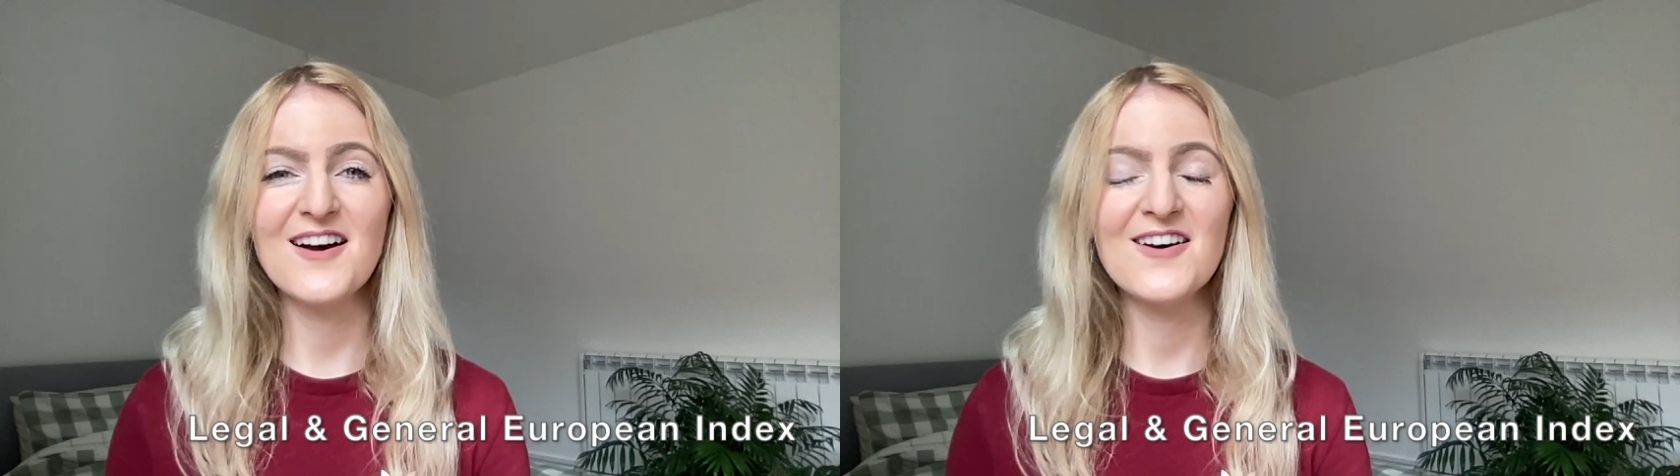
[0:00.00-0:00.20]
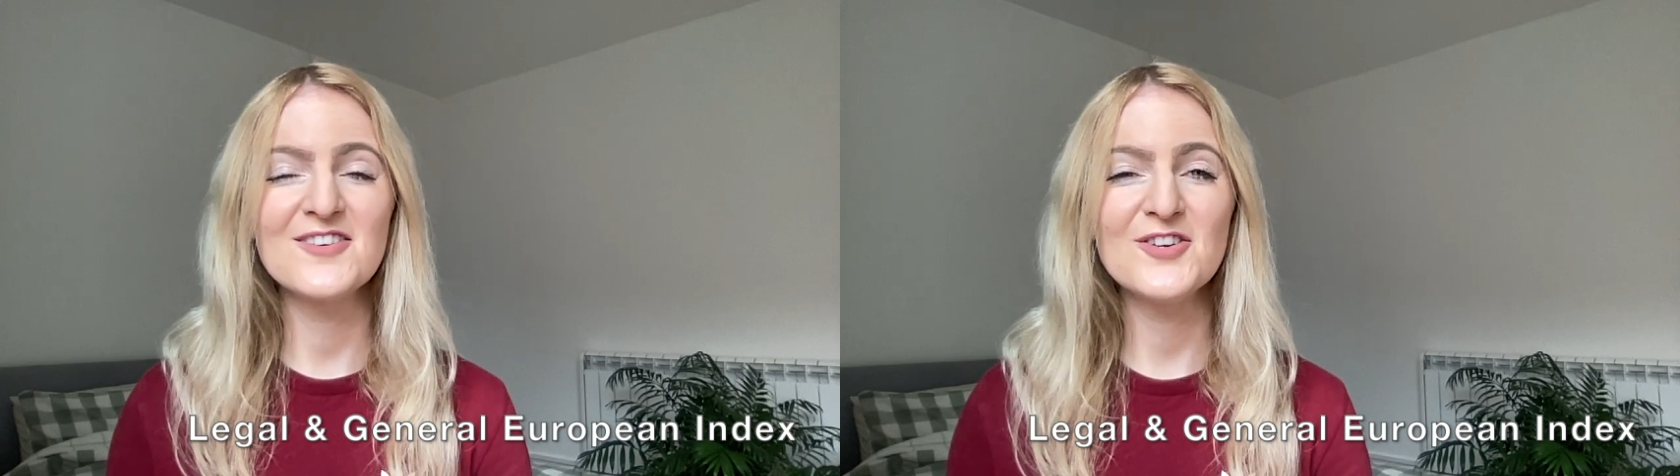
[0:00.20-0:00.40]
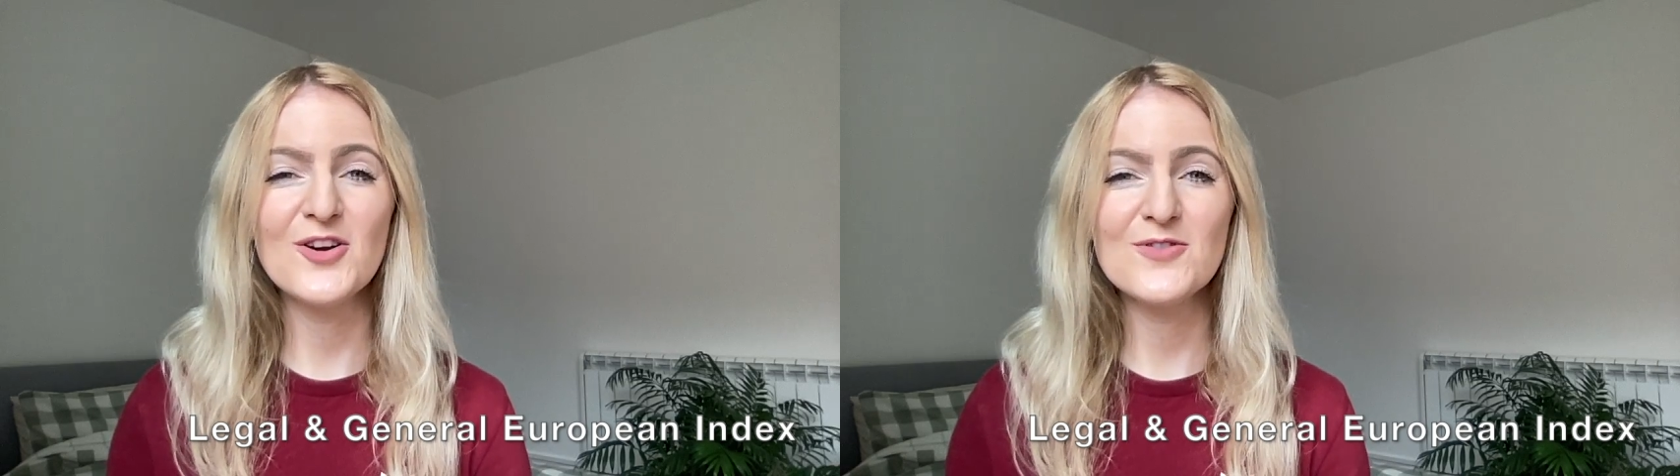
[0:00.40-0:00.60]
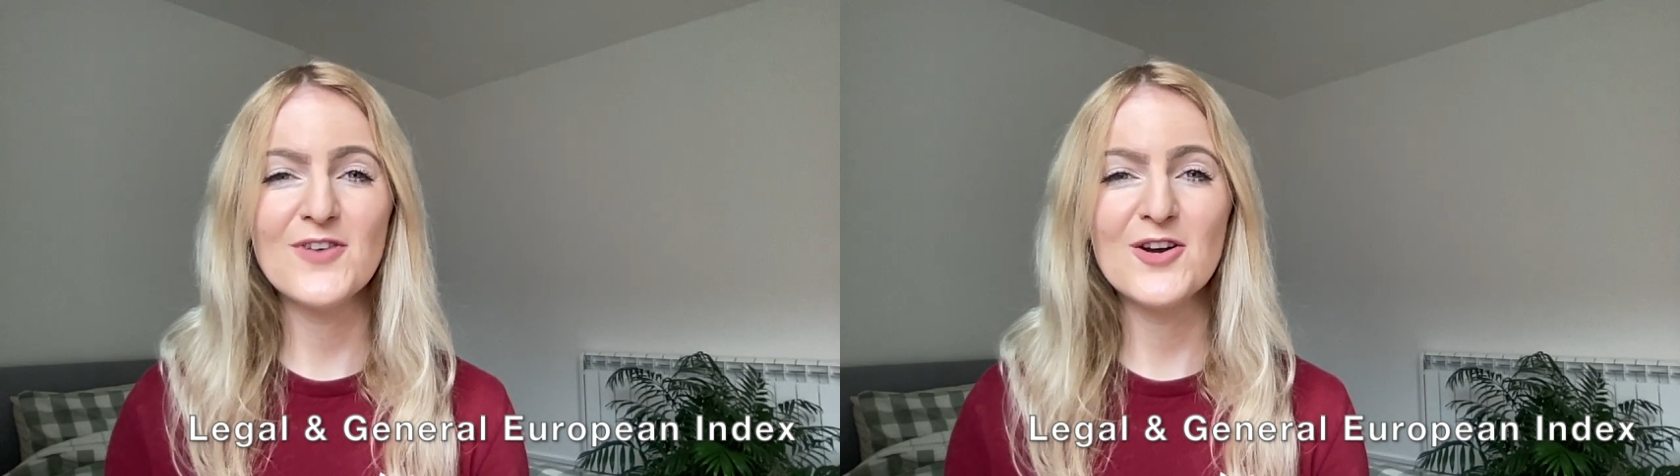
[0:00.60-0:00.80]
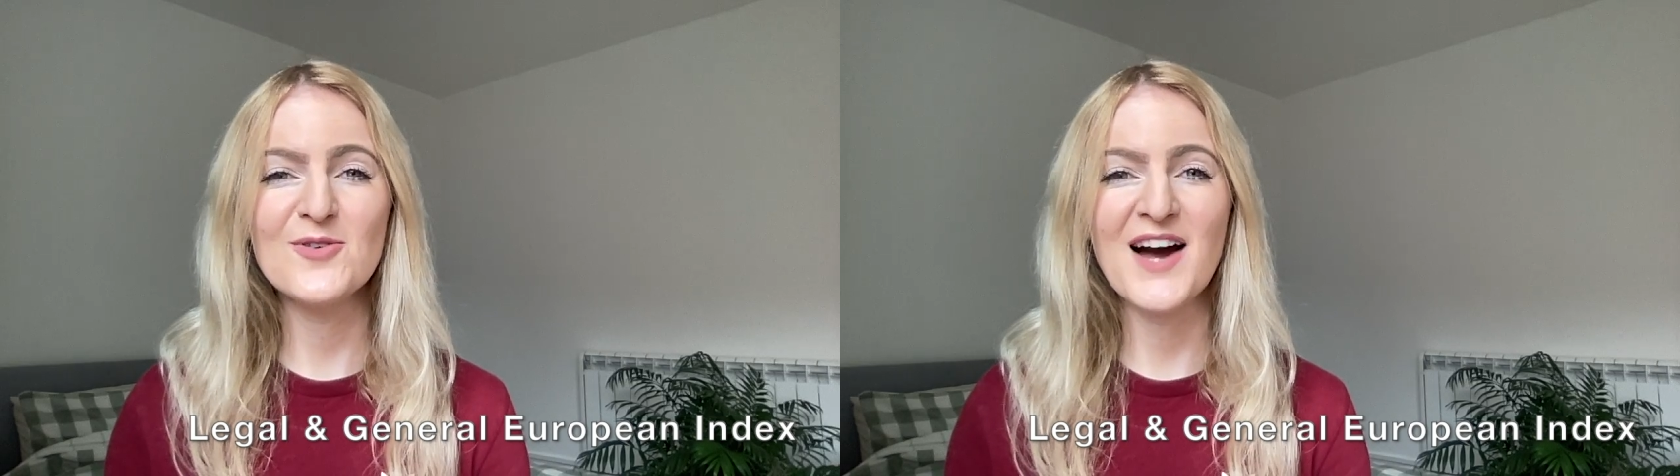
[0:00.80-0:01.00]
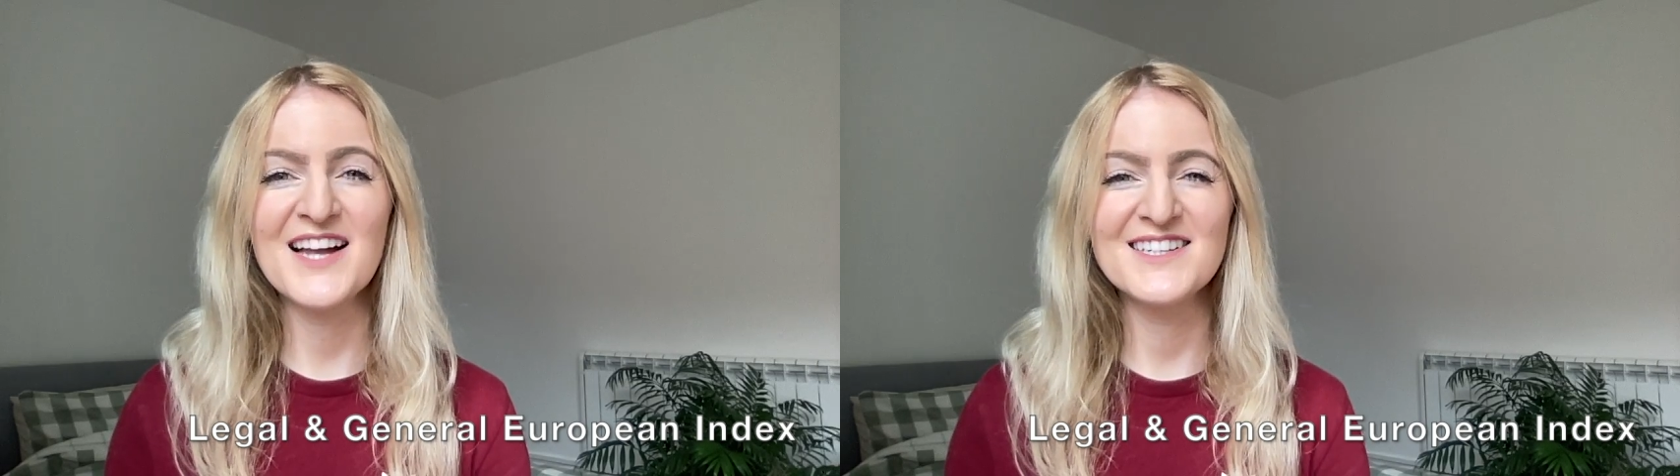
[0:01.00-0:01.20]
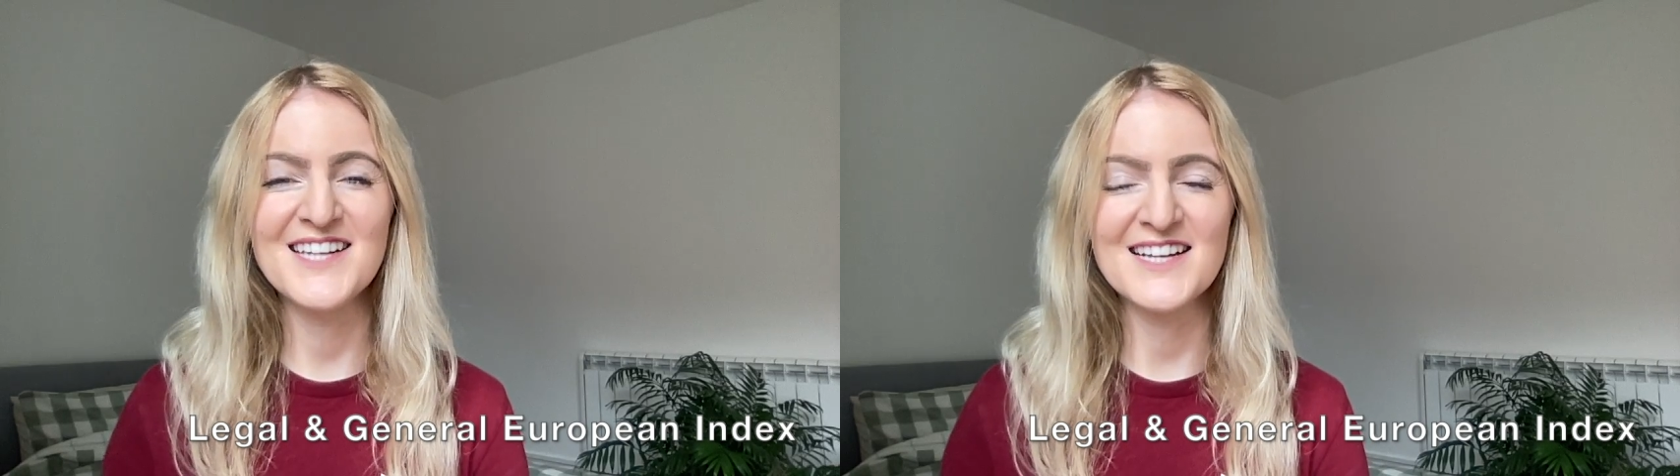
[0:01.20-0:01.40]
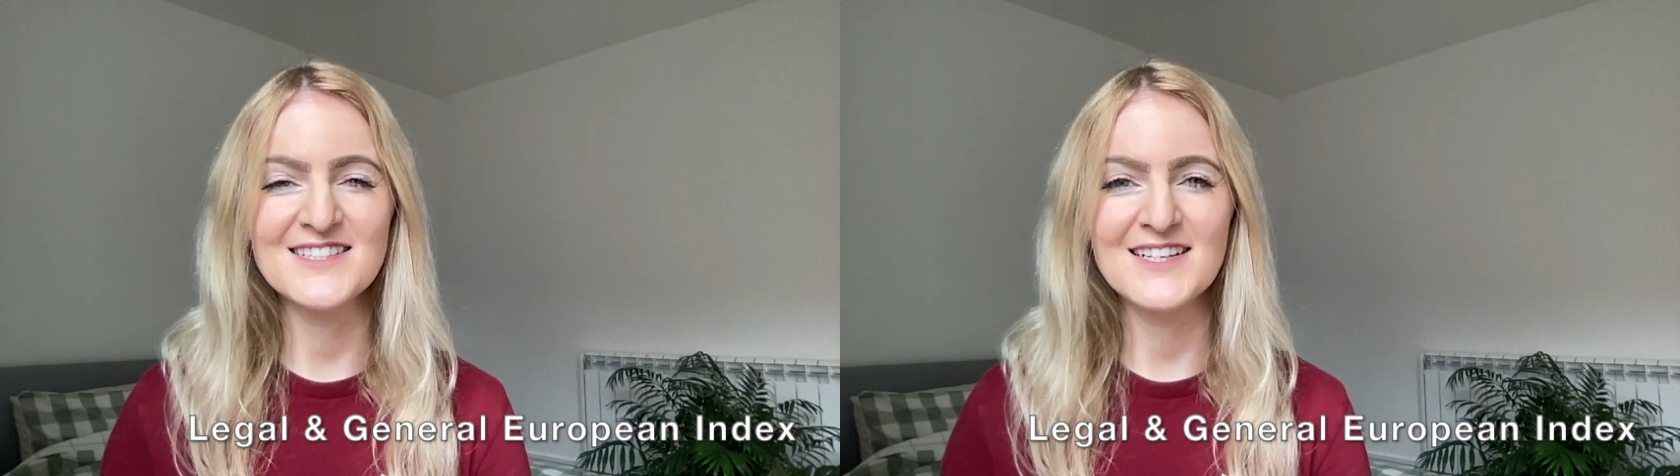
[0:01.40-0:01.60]
are Novo and
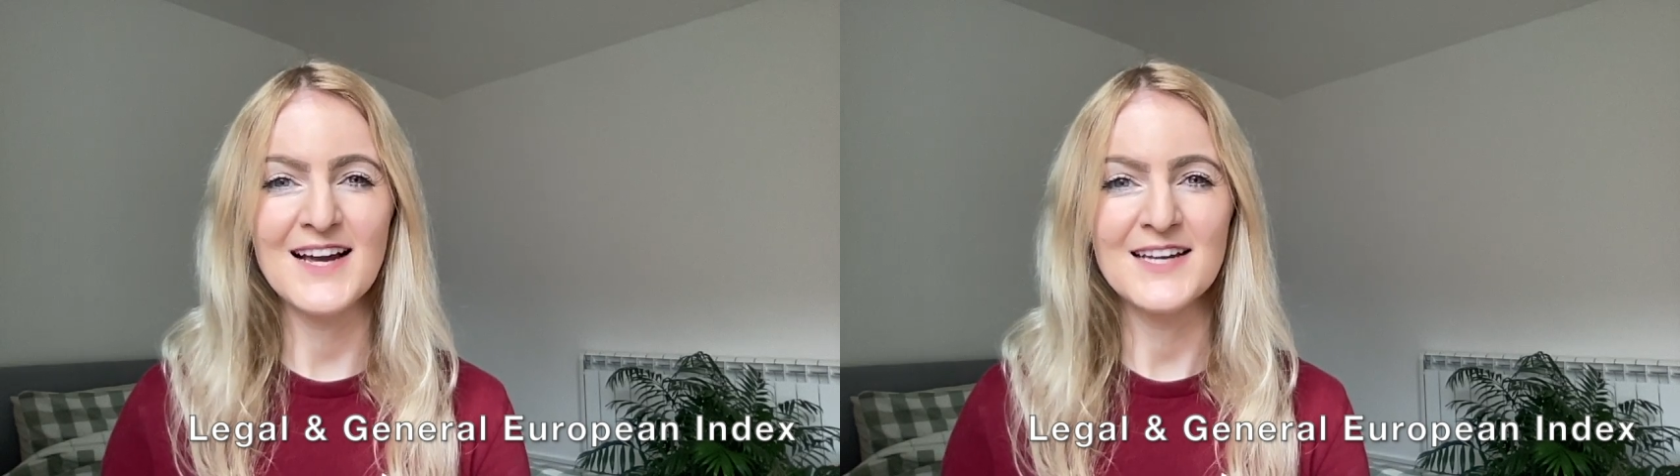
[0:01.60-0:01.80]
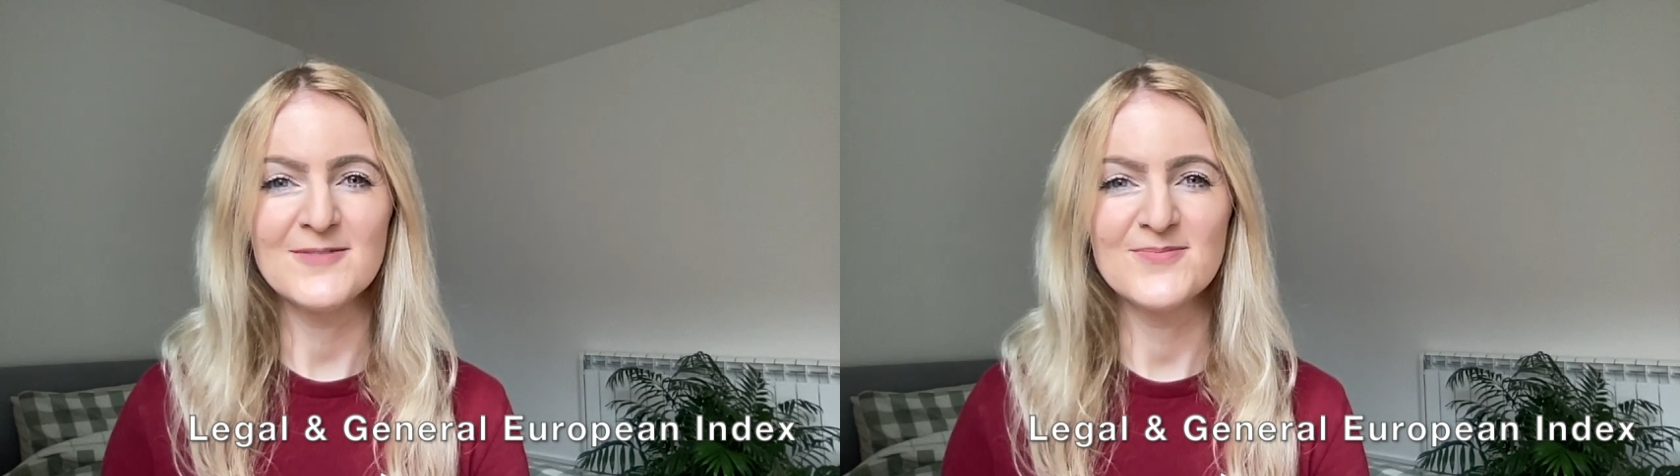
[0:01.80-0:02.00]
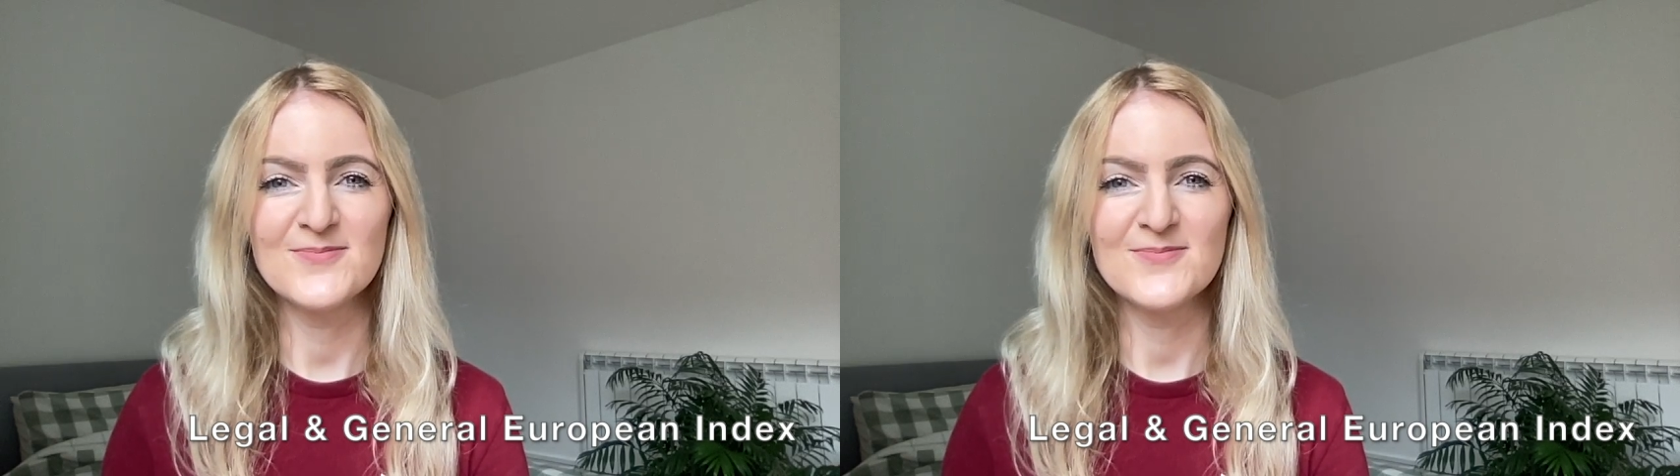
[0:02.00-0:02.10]
Nestle.